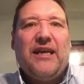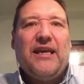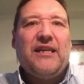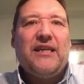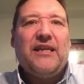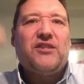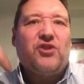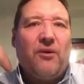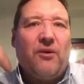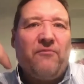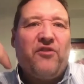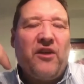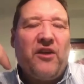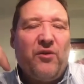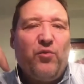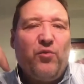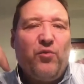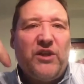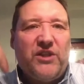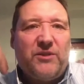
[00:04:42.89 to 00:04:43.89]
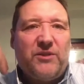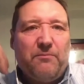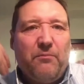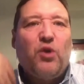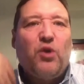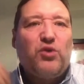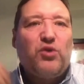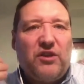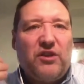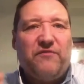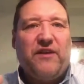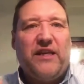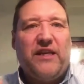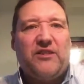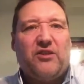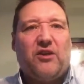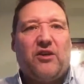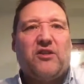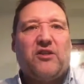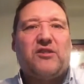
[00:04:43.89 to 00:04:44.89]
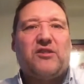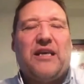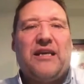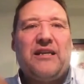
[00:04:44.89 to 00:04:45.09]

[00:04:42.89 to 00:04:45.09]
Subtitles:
is something which motivates us